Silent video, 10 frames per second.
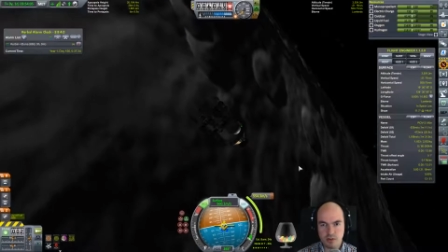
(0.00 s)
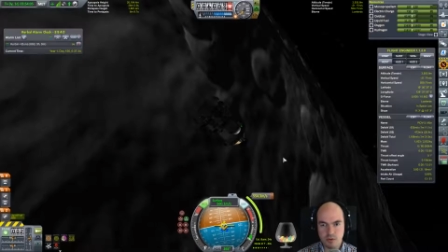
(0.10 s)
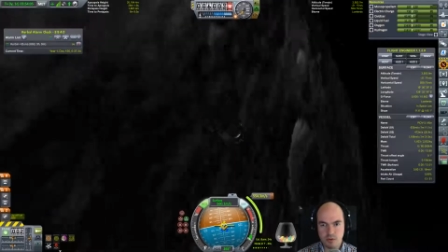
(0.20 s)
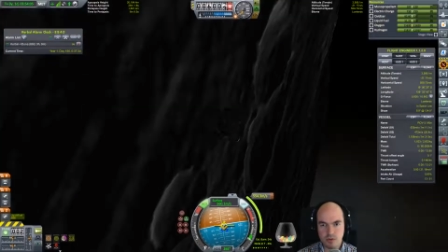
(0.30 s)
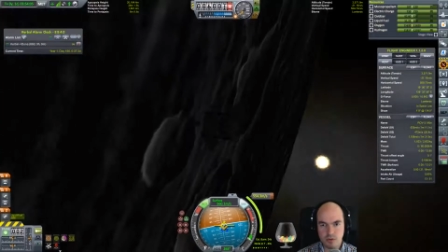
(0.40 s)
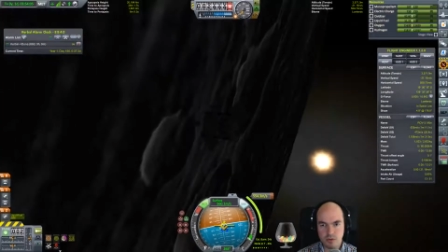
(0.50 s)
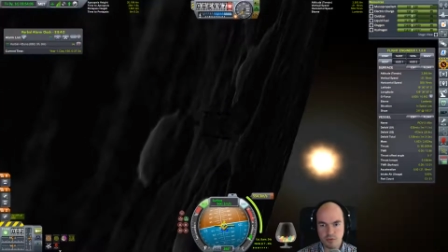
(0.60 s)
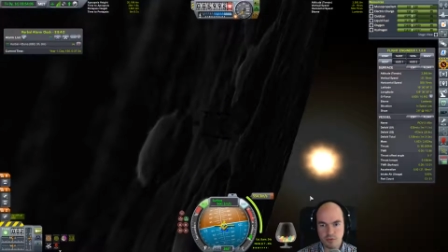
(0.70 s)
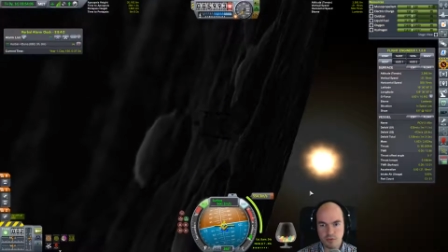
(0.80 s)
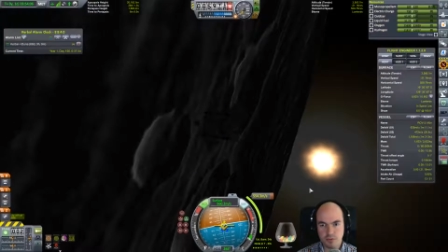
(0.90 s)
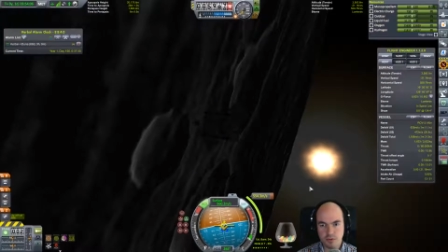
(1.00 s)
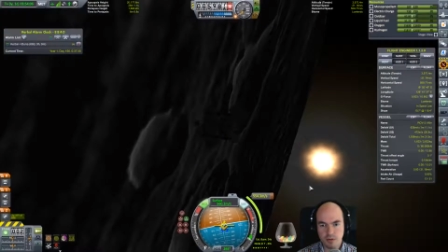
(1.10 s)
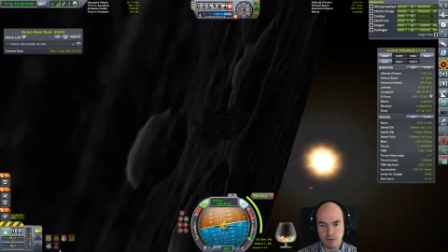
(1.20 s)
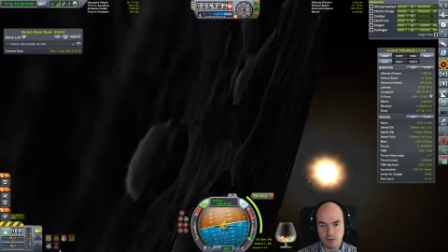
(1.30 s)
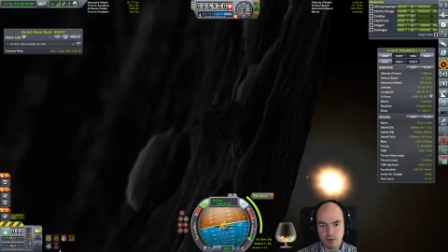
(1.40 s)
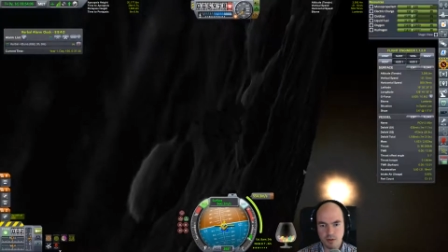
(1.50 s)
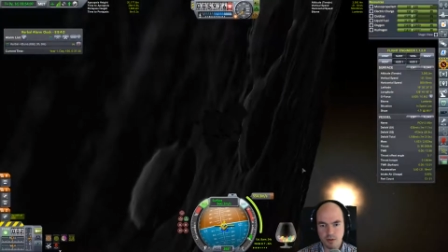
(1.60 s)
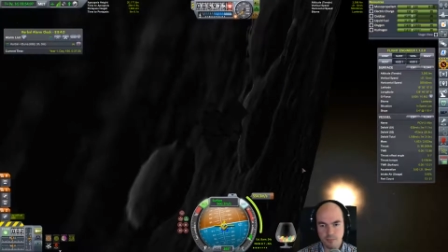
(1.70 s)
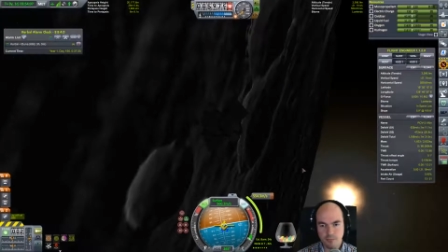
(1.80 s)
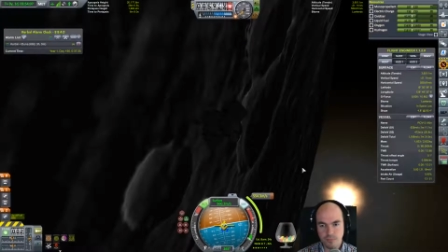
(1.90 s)
across the surface.
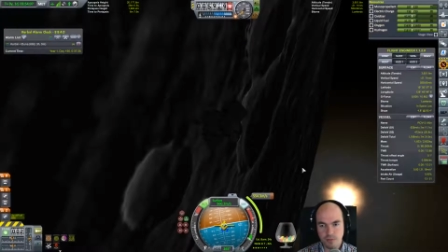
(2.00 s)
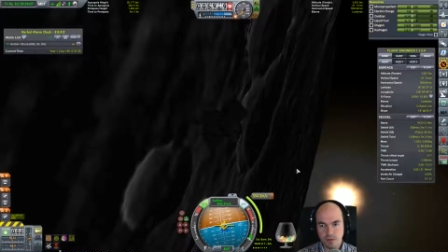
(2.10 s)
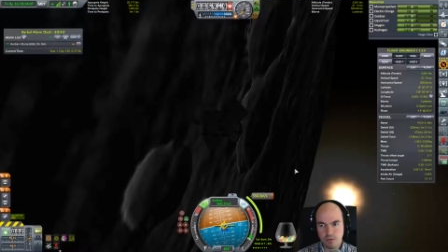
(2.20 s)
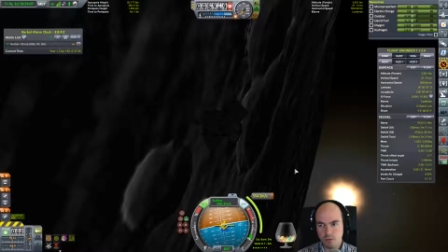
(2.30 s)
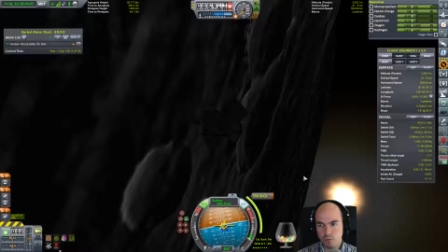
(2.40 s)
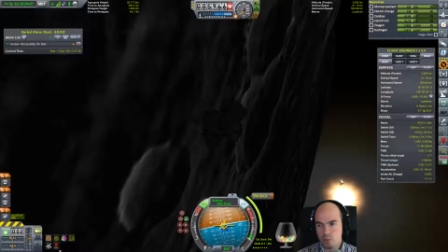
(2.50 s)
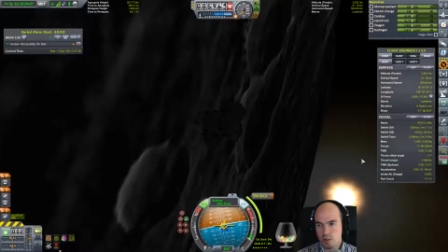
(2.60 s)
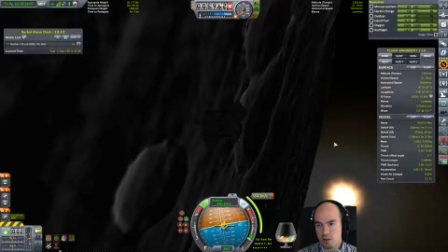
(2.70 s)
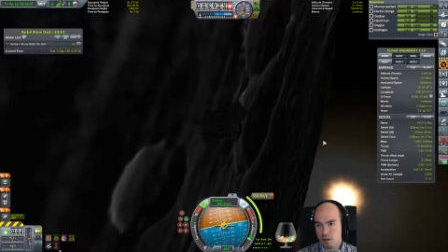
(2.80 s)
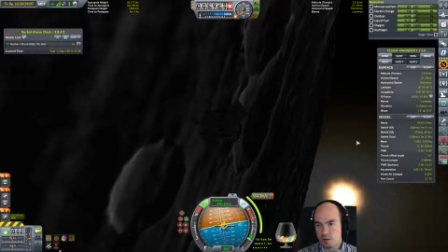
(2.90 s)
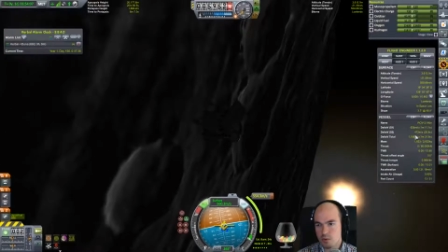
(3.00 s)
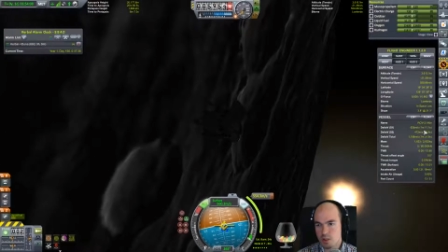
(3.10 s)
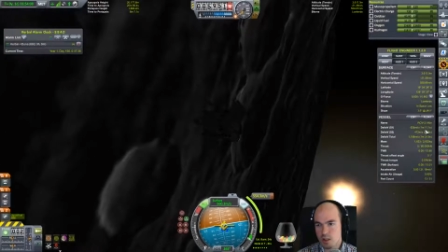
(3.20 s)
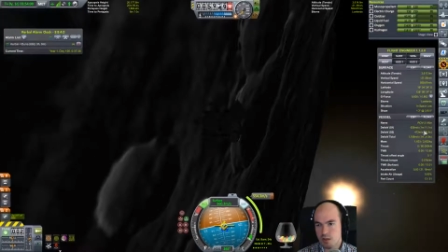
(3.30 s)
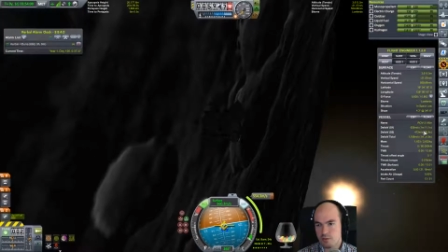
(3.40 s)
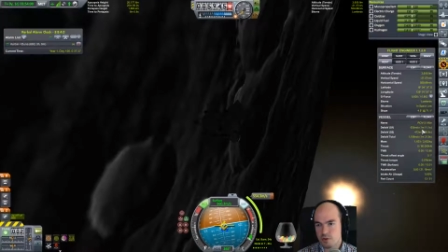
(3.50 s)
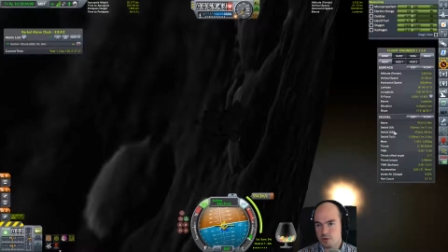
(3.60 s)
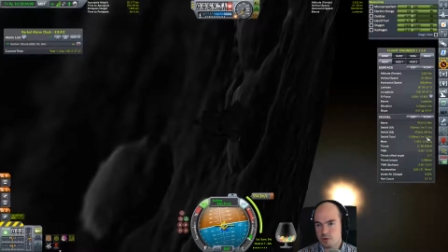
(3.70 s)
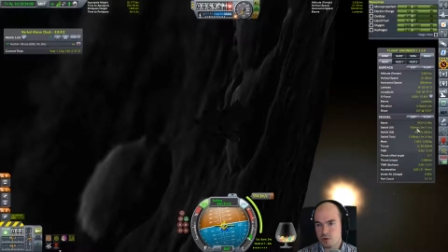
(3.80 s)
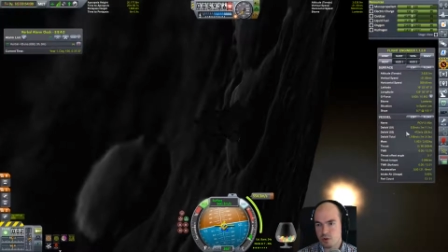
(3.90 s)
So we are going to have to
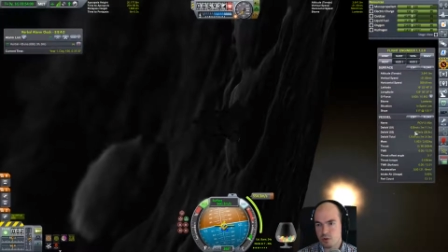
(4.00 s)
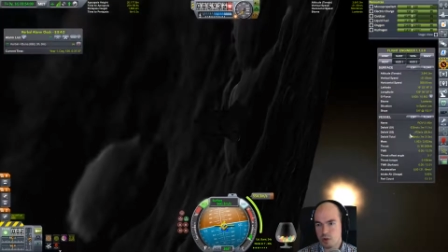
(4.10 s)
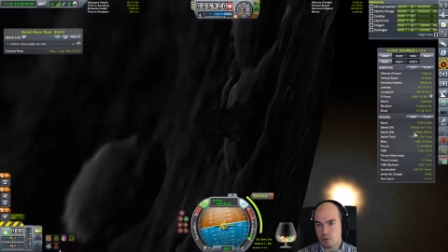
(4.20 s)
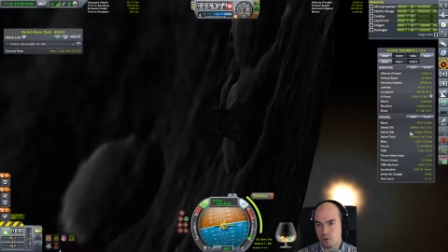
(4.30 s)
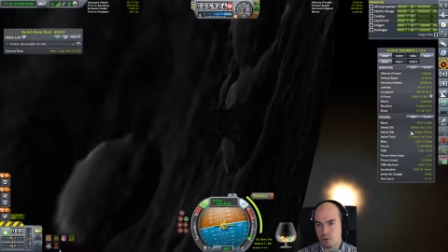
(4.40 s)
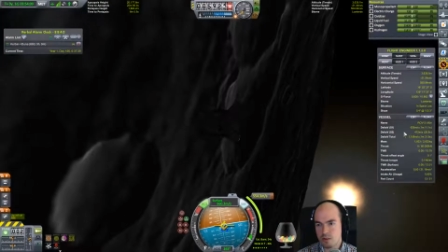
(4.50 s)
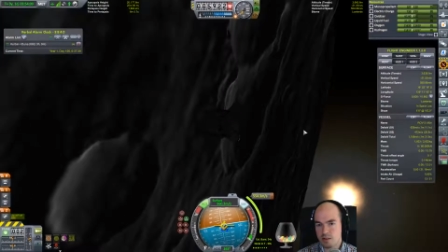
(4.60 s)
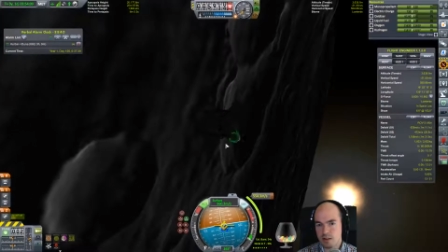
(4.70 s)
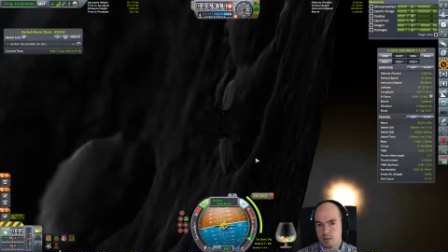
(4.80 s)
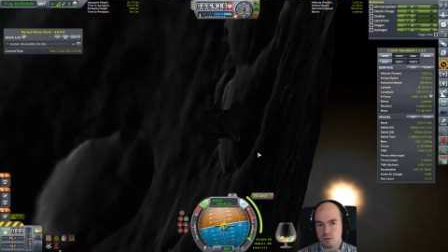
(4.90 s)
slow down all that time.